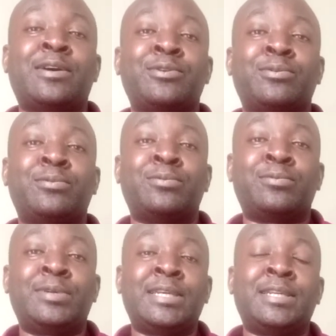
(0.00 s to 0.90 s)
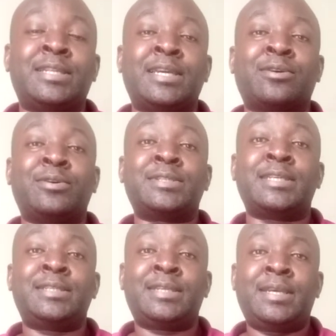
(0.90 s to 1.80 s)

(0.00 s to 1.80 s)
how you did the content.